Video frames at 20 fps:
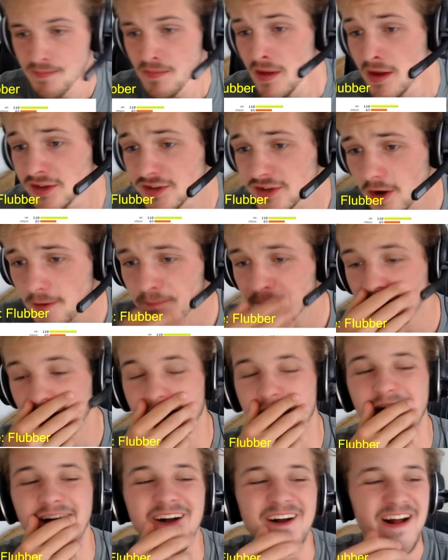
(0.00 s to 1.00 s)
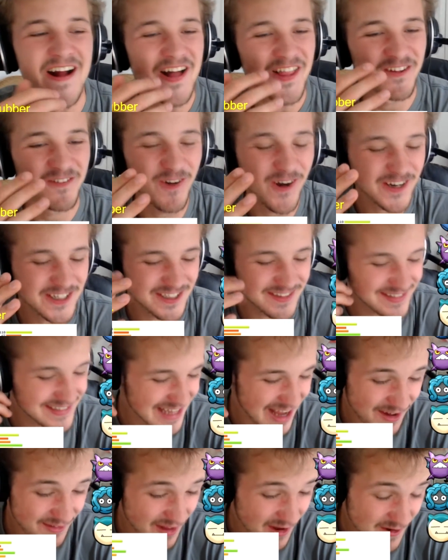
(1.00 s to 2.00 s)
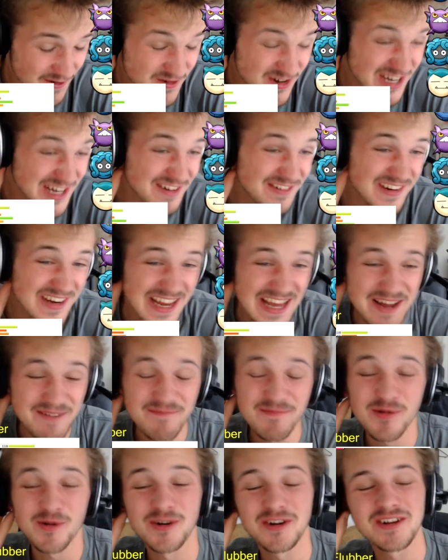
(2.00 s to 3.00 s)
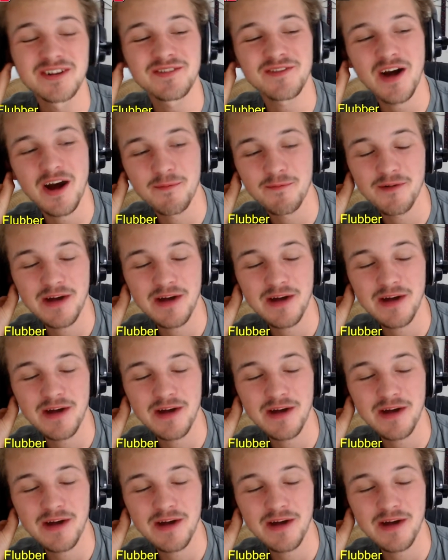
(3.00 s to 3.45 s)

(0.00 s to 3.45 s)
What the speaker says: So the Rocks of Stealth are really important